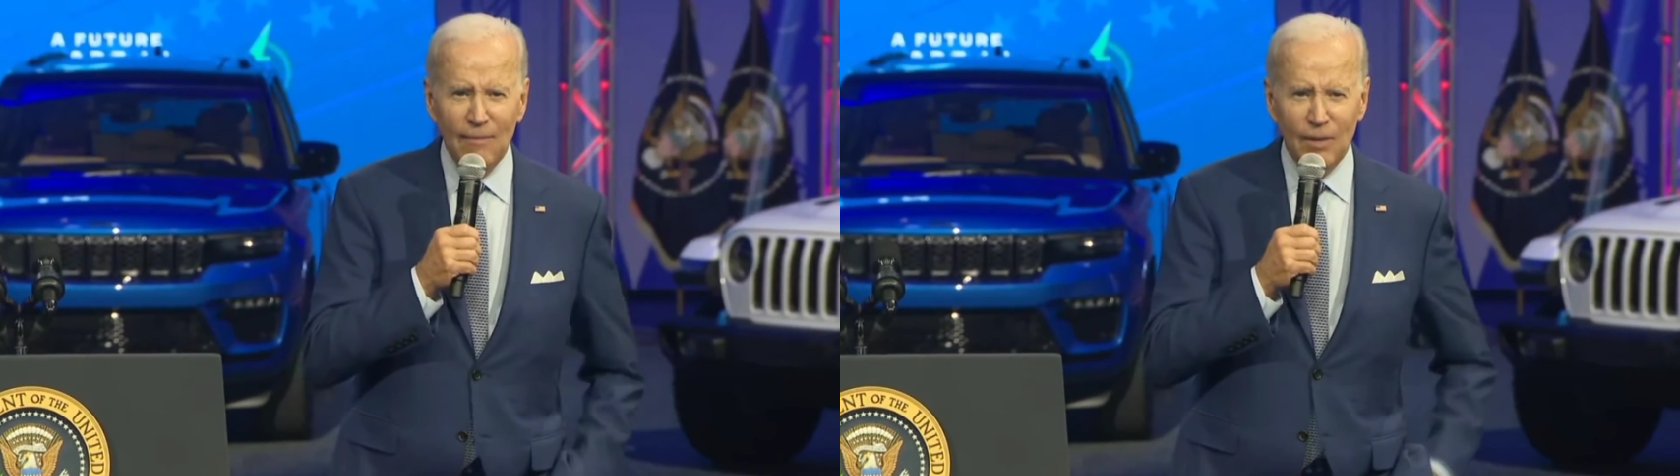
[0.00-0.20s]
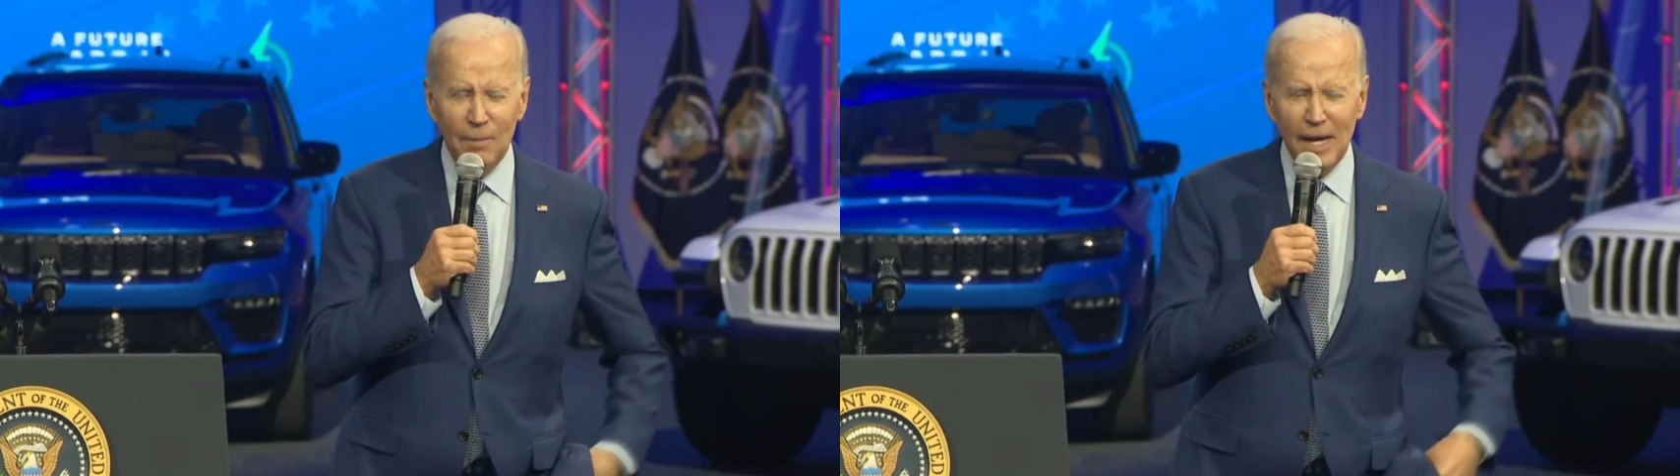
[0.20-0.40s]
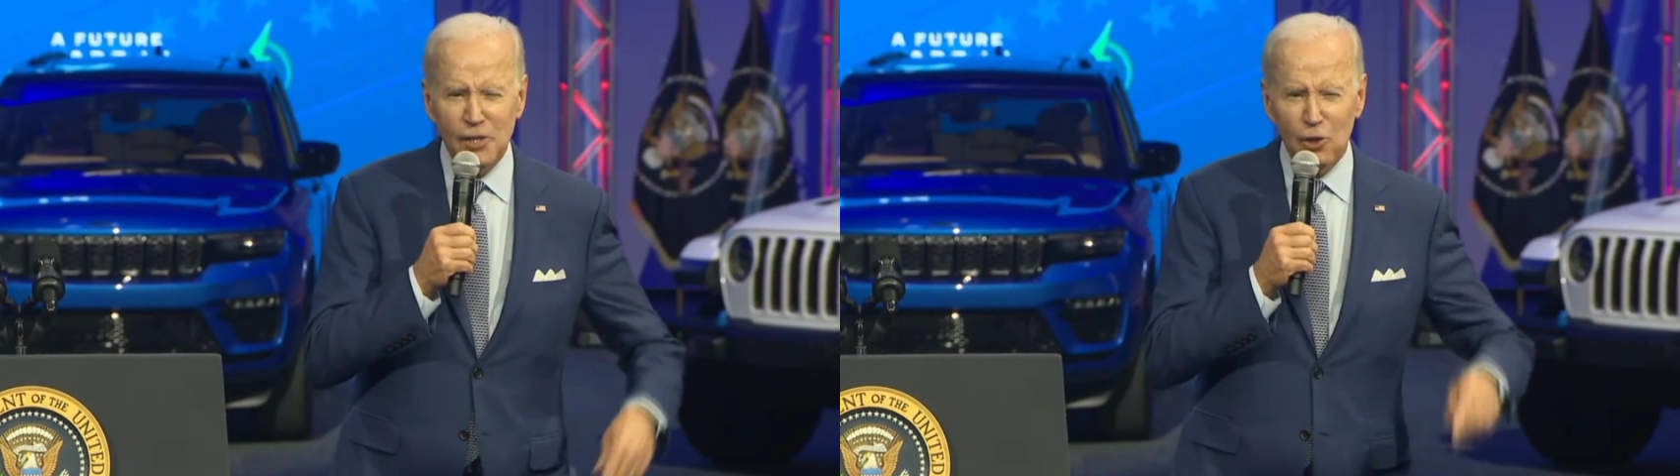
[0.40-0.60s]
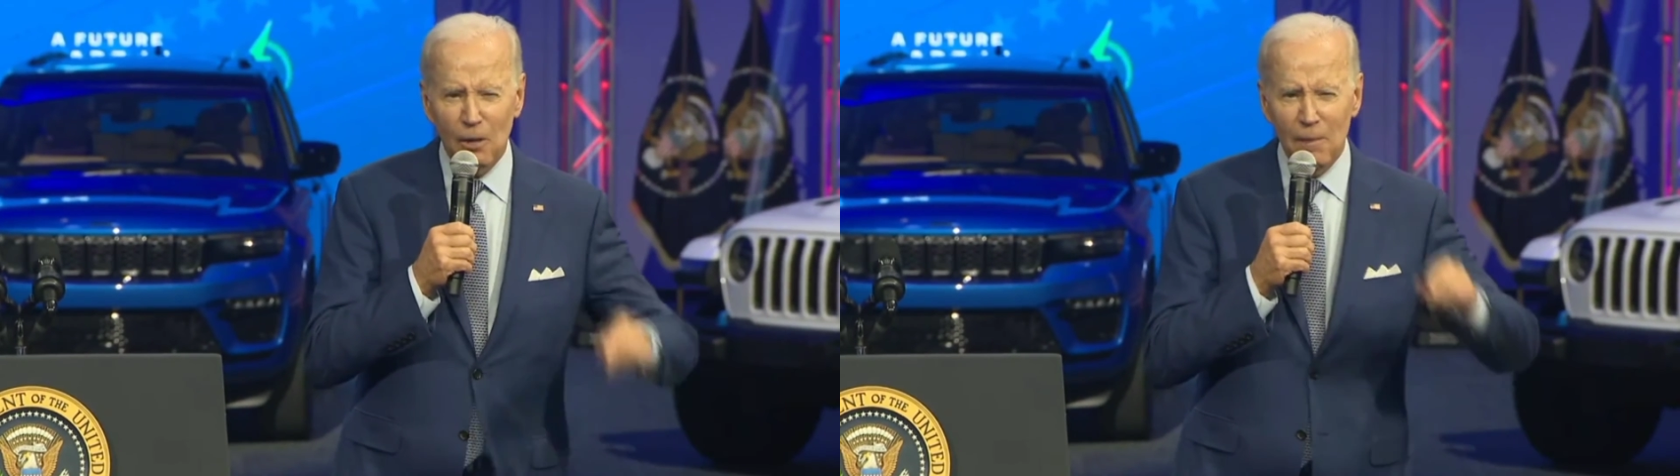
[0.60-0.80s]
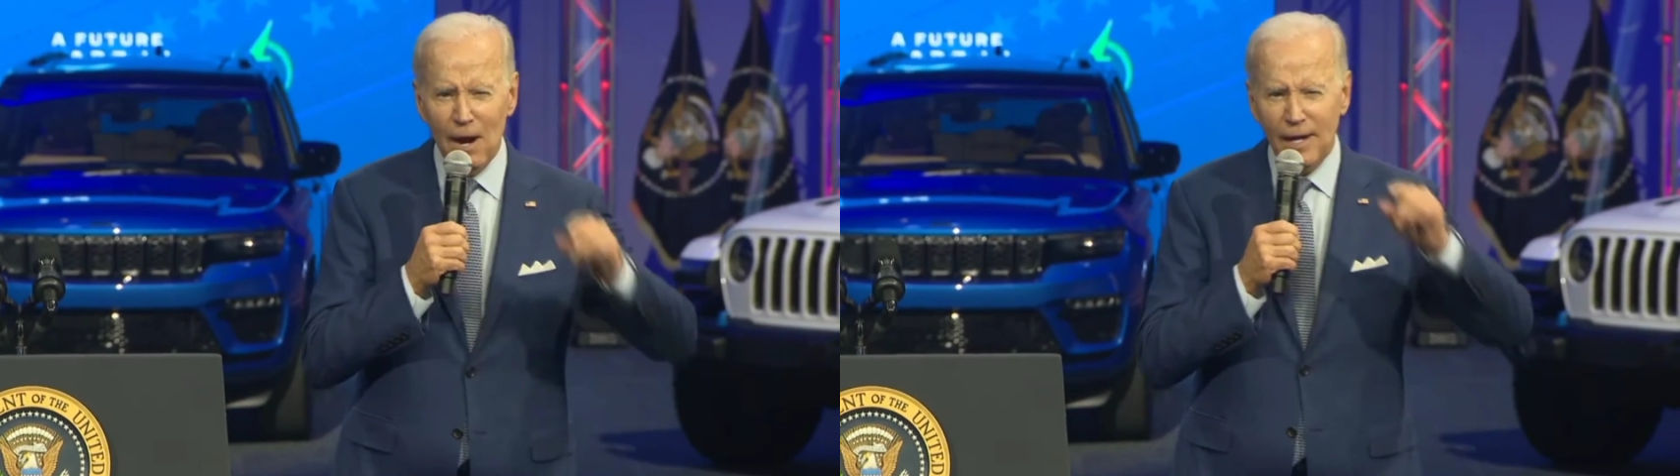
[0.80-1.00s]
to make sure
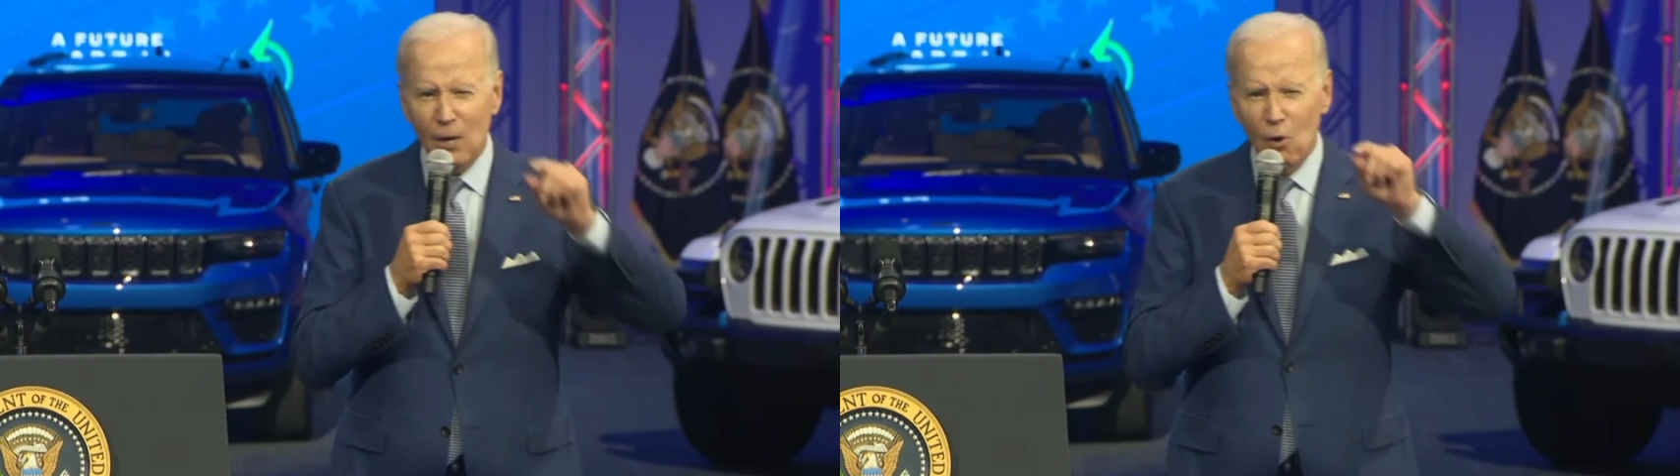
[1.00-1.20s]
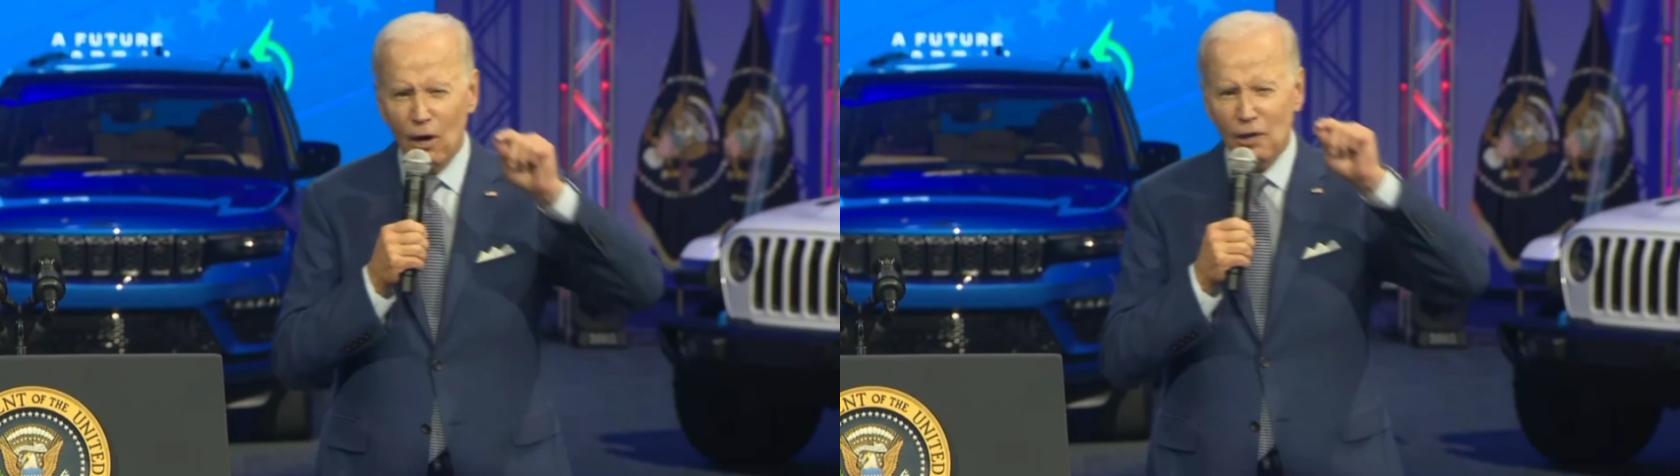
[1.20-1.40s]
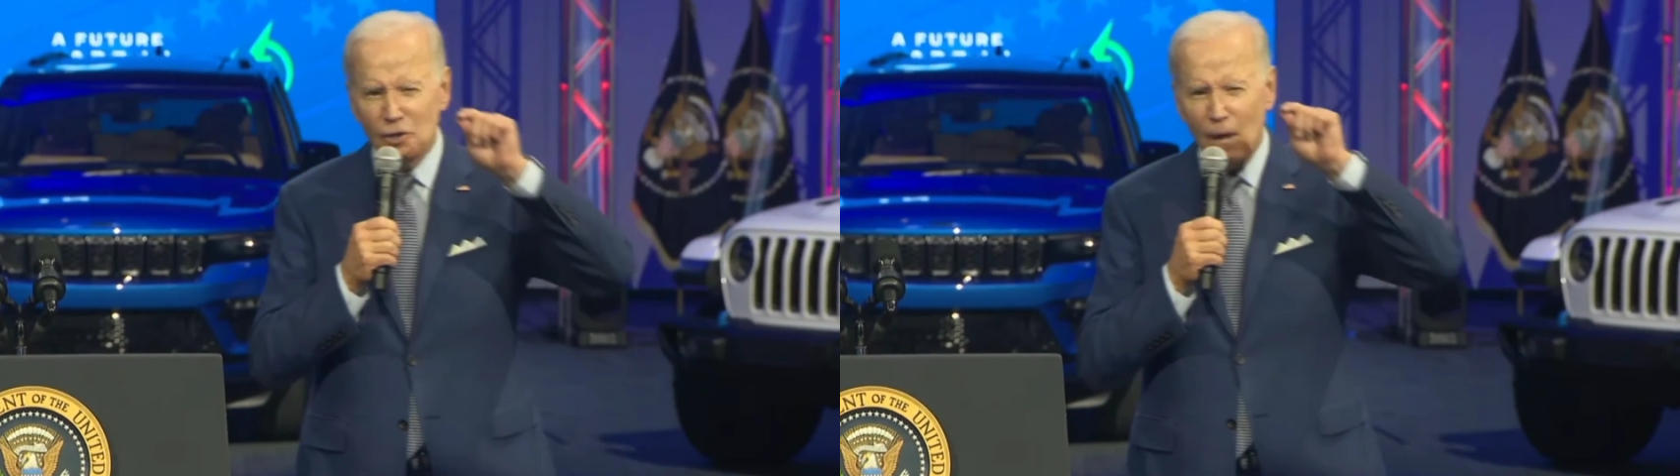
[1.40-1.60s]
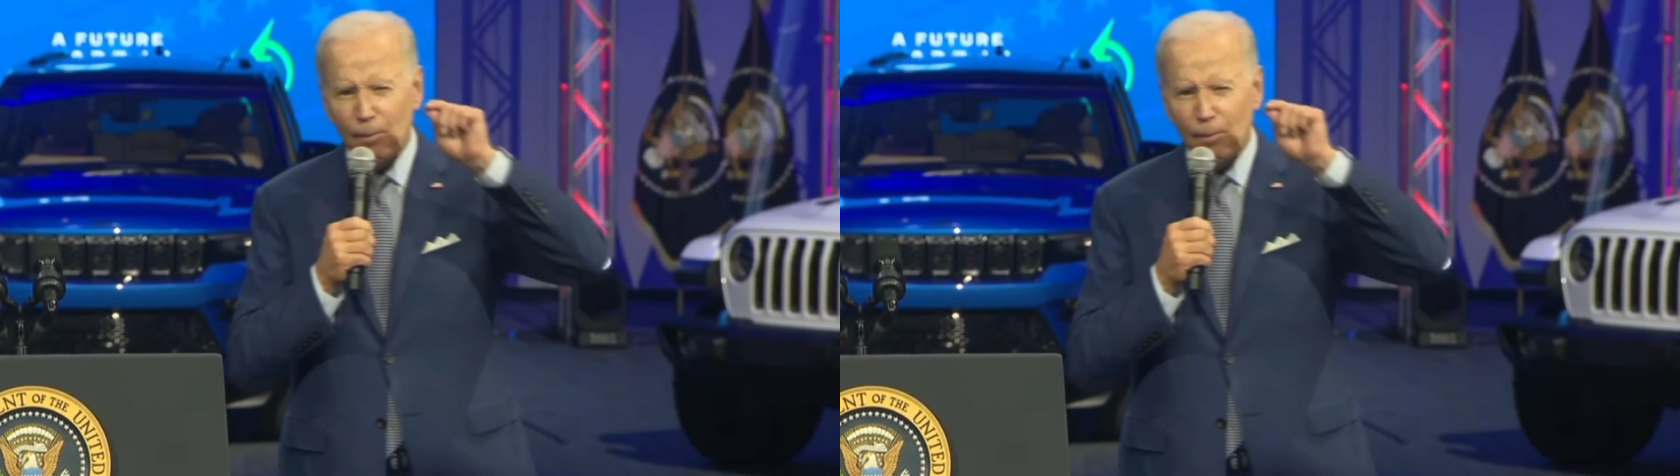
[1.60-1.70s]
American workers are